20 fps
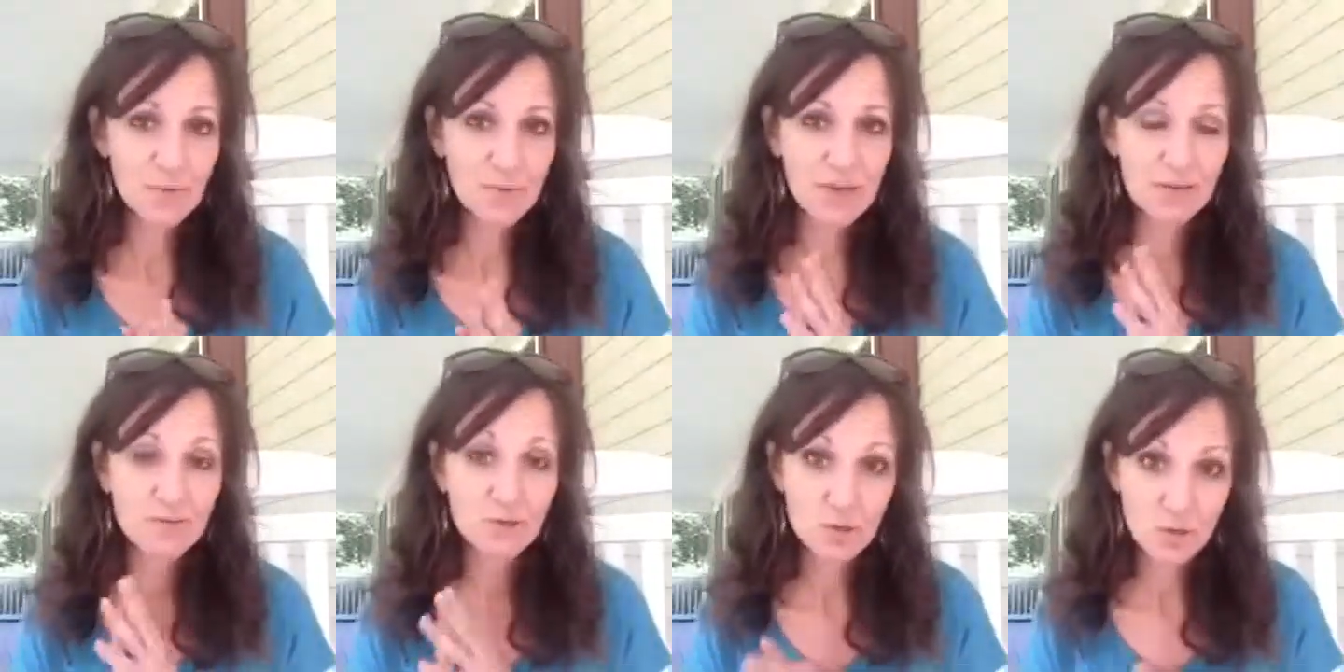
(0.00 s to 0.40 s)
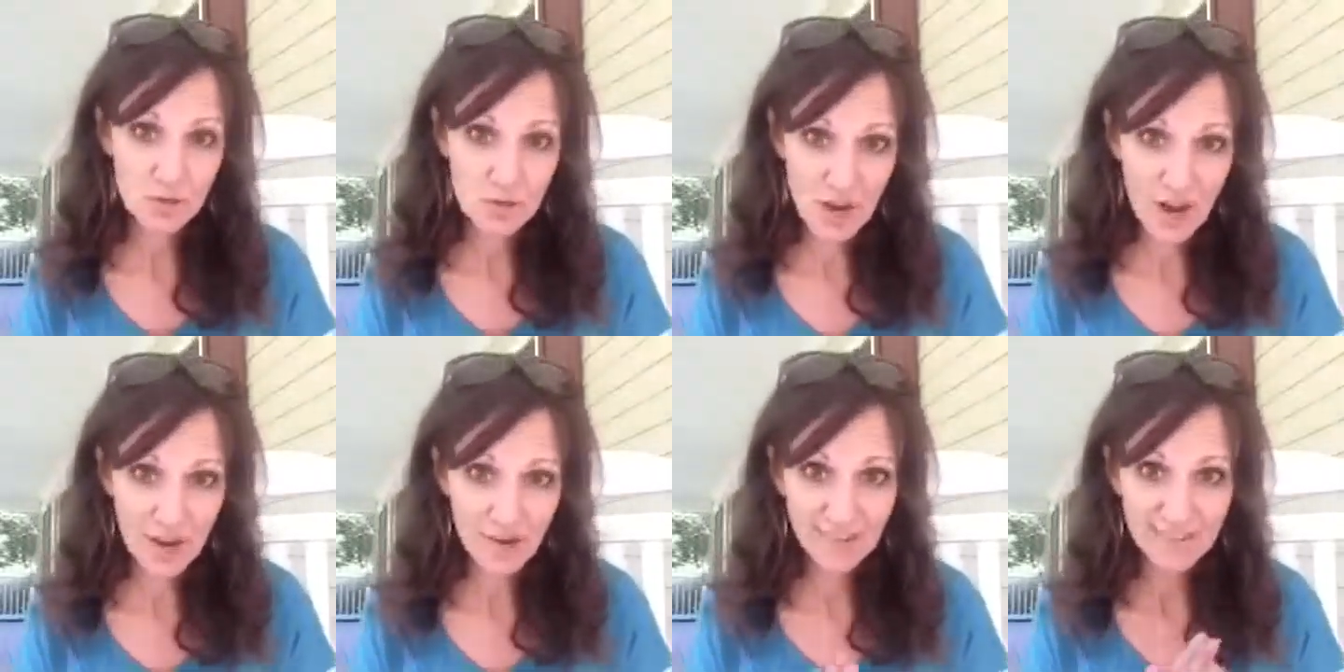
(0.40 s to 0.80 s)
we have 2
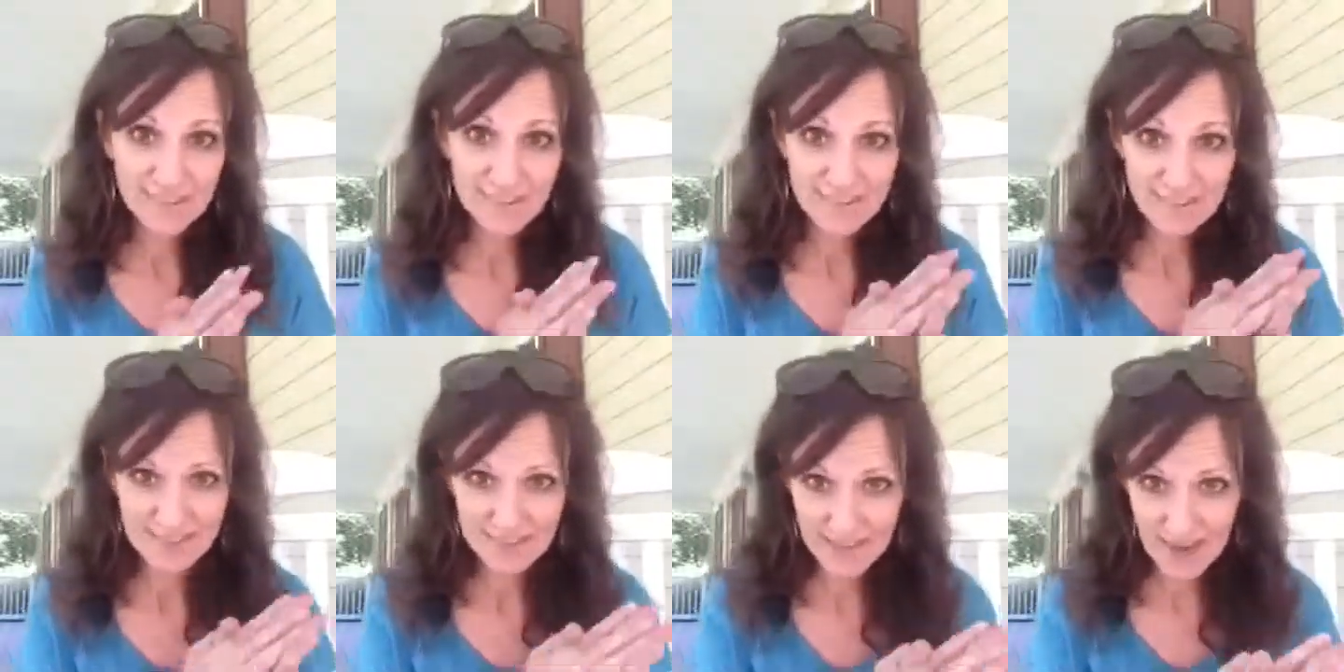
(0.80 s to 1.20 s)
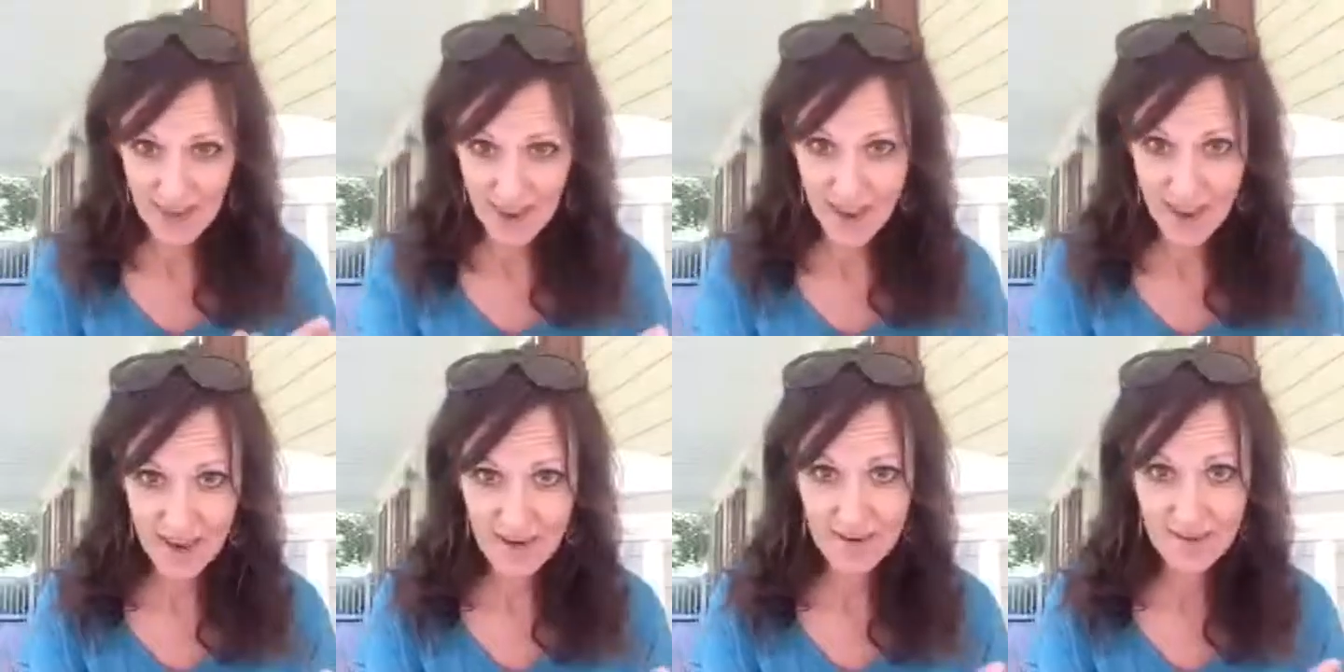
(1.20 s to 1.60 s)
ducks,
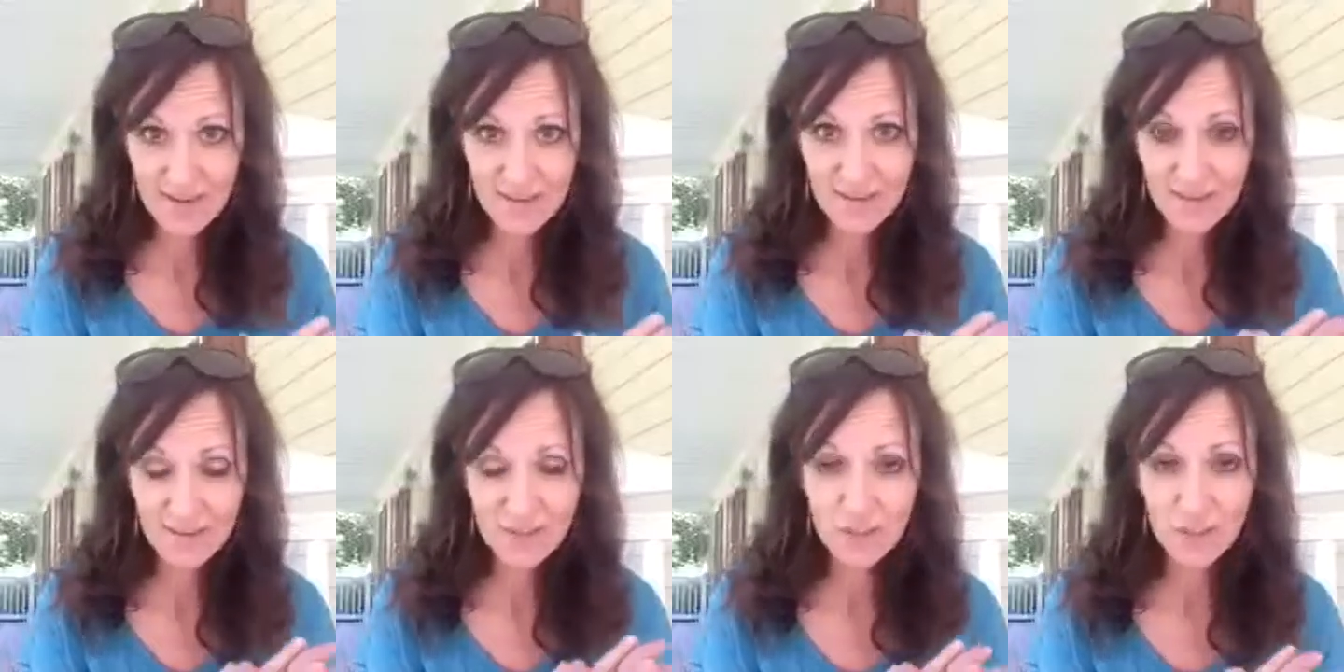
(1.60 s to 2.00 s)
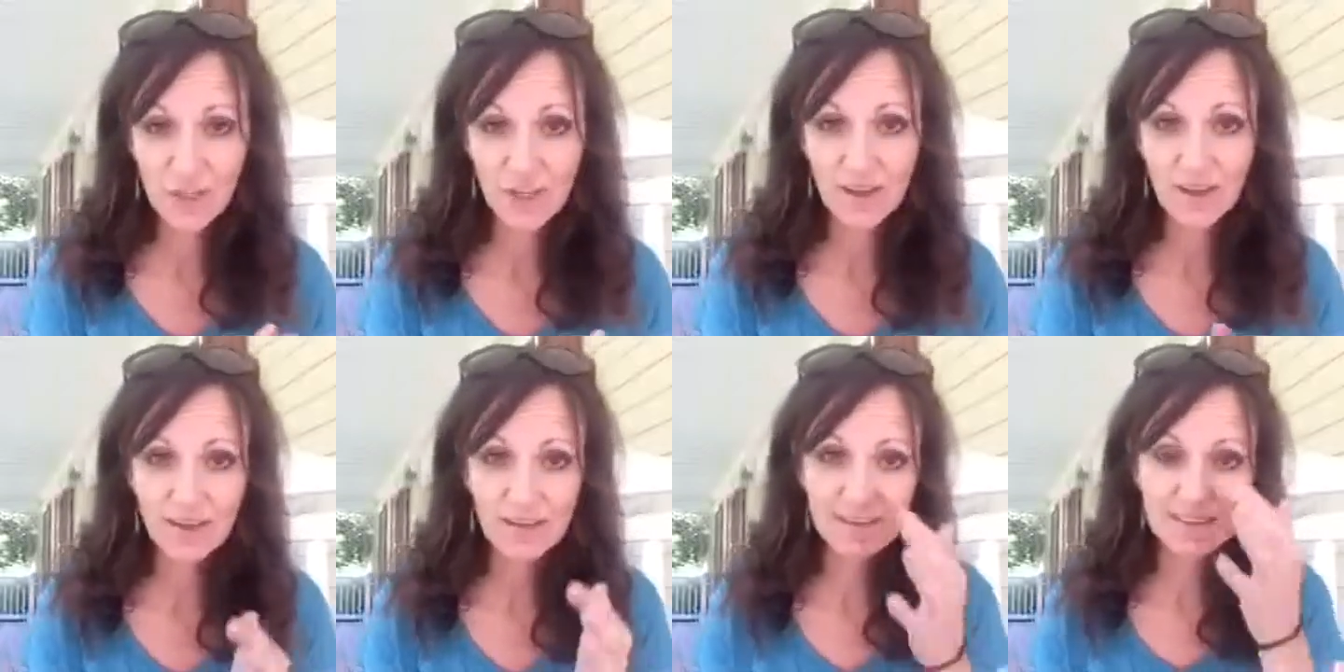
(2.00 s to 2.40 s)
10
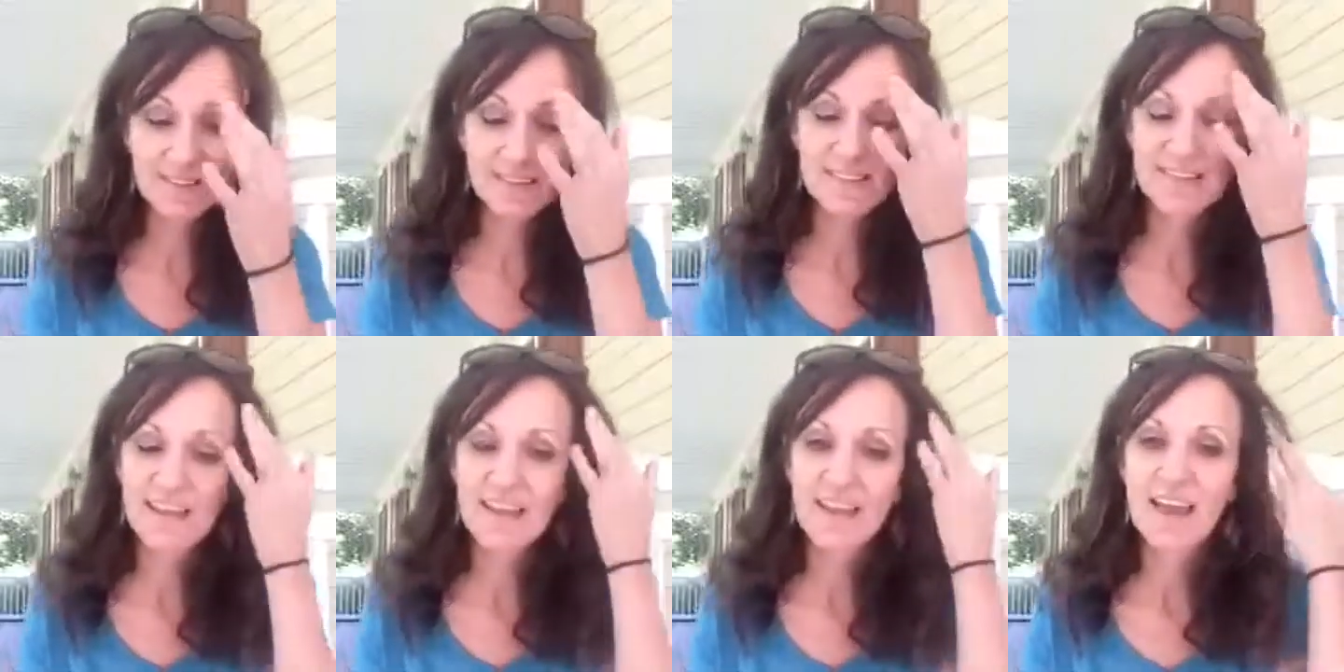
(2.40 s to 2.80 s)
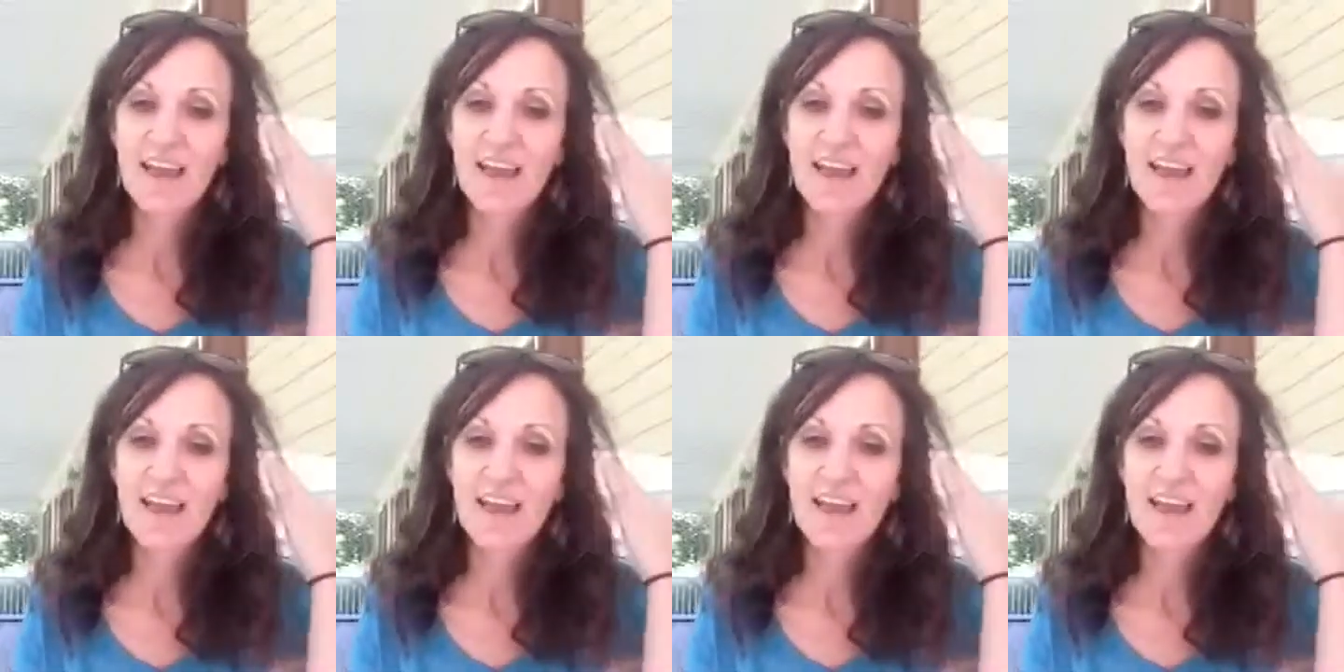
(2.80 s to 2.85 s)
chickens,